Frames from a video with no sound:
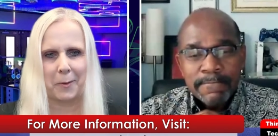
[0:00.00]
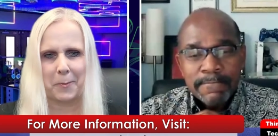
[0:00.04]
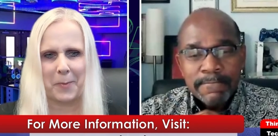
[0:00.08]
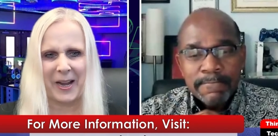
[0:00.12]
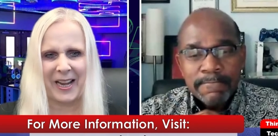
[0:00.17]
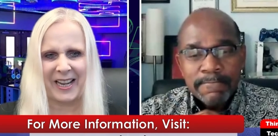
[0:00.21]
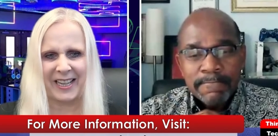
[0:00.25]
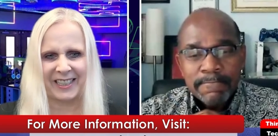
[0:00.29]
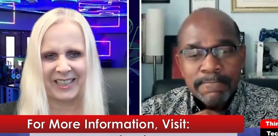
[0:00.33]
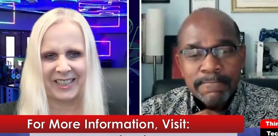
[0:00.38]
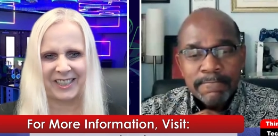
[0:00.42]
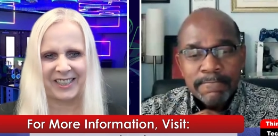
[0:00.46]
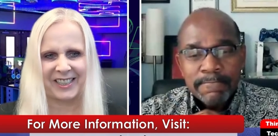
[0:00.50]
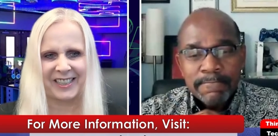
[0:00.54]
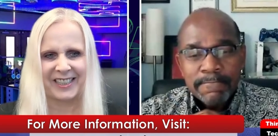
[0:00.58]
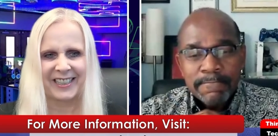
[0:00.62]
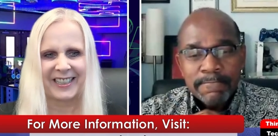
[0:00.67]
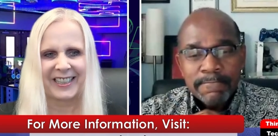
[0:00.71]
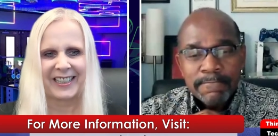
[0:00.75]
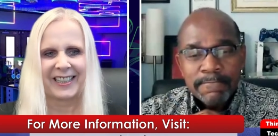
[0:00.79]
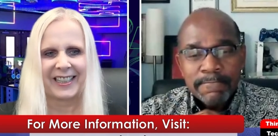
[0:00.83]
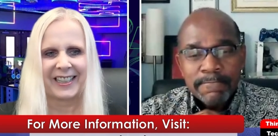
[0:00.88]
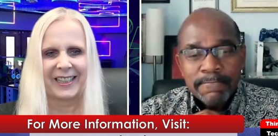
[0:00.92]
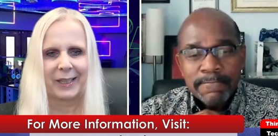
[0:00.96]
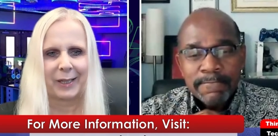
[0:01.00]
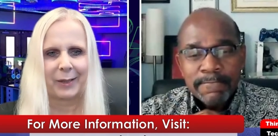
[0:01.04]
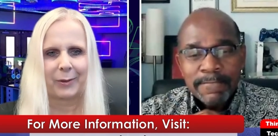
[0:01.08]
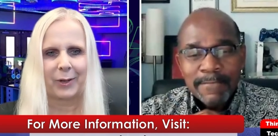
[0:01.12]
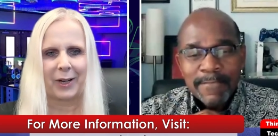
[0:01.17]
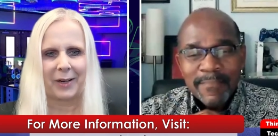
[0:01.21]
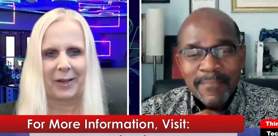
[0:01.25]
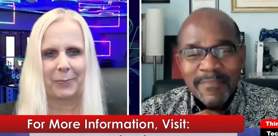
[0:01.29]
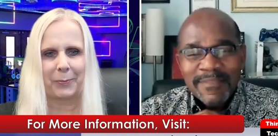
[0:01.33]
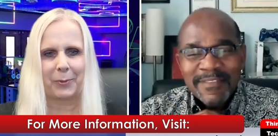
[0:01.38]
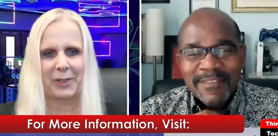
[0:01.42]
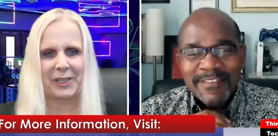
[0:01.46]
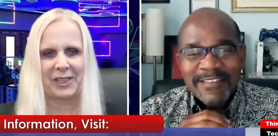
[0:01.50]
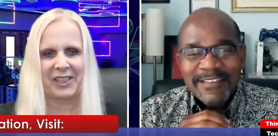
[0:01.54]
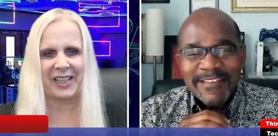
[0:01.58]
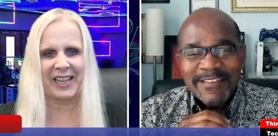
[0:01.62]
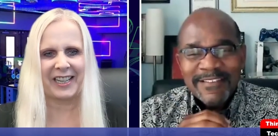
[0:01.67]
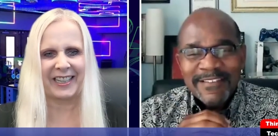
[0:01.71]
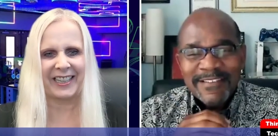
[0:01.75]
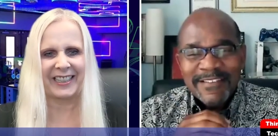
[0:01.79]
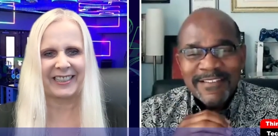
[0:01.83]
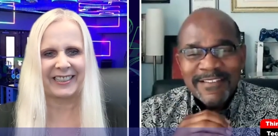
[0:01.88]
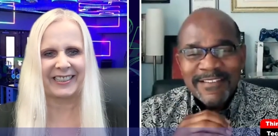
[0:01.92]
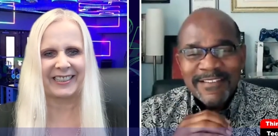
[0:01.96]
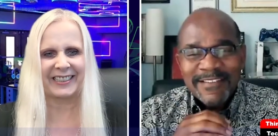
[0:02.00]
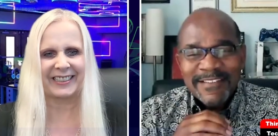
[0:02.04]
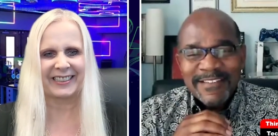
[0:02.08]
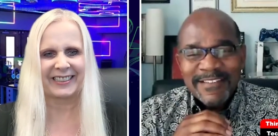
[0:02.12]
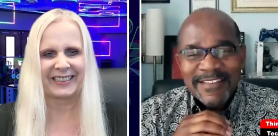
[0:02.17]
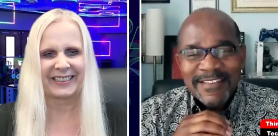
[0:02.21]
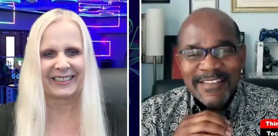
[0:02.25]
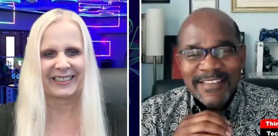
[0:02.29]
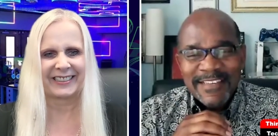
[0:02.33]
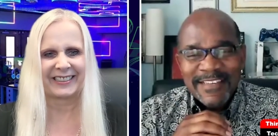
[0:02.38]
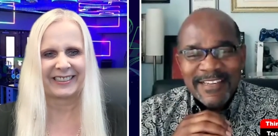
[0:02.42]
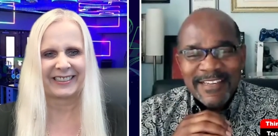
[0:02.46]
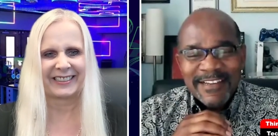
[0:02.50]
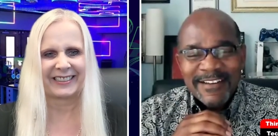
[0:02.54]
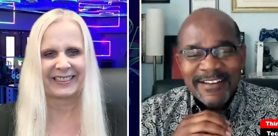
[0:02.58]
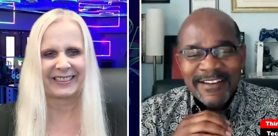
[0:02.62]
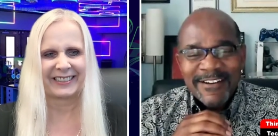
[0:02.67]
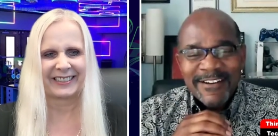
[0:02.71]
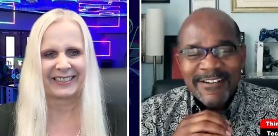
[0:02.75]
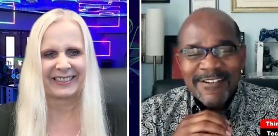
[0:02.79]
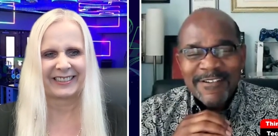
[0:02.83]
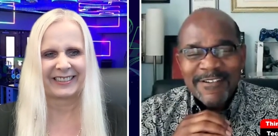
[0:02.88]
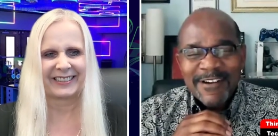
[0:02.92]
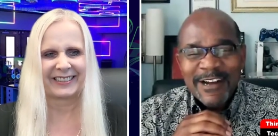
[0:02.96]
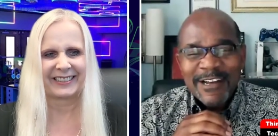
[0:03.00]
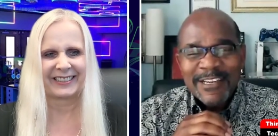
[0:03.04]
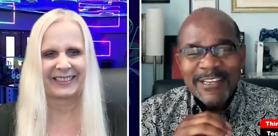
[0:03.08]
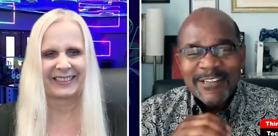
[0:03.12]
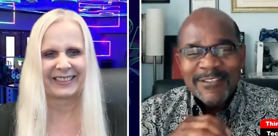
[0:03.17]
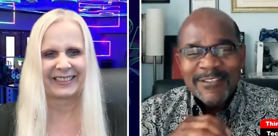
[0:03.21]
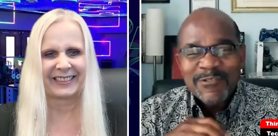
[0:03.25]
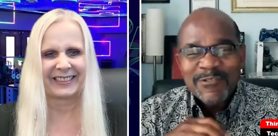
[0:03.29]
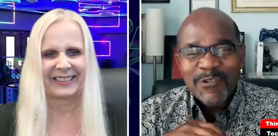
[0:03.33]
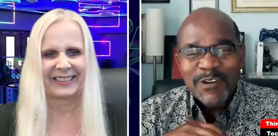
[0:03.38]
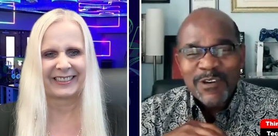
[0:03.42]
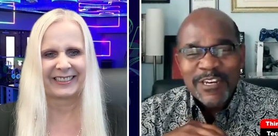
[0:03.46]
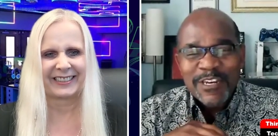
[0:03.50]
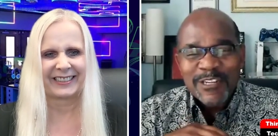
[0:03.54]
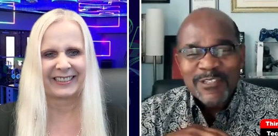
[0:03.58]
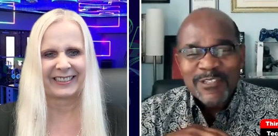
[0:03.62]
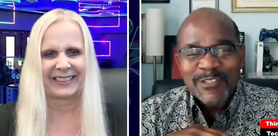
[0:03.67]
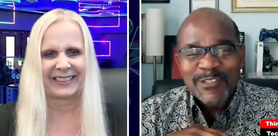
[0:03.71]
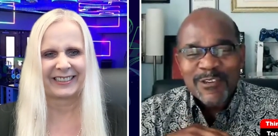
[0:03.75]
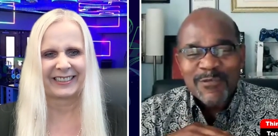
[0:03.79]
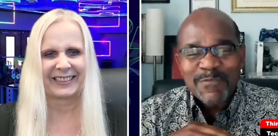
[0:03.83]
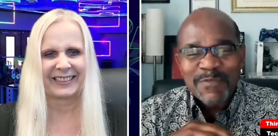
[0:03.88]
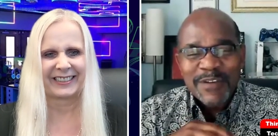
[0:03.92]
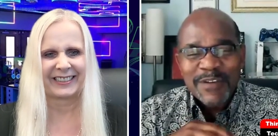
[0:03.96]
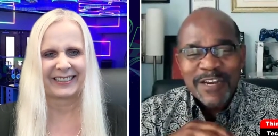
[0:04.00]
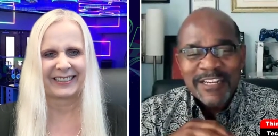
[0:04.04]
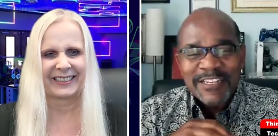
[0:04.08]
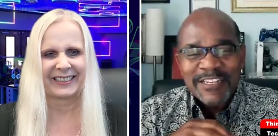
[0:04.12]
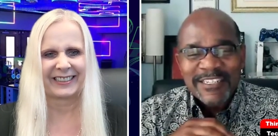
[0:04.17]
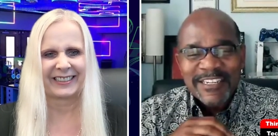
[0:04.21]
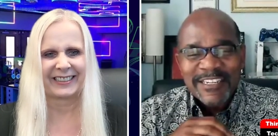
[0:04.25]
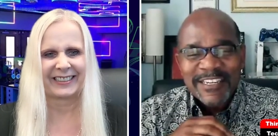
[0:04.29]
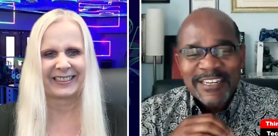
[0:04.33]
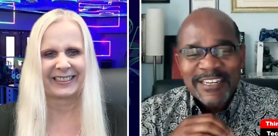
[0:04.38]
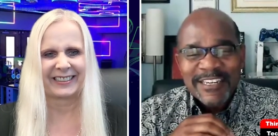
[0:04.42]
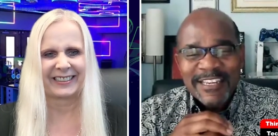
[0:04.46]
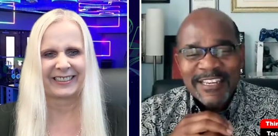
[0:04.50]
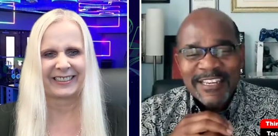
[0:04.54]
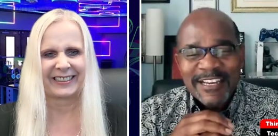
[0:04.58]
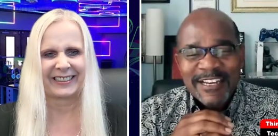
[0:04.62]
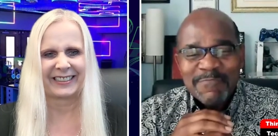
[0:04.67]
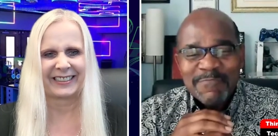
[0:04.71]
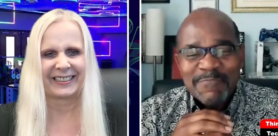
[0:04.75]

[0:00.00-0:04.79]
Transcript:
Speaker 1: so much.
Speaker 2: Appreciate it. Oh, I enjoyed it so much, and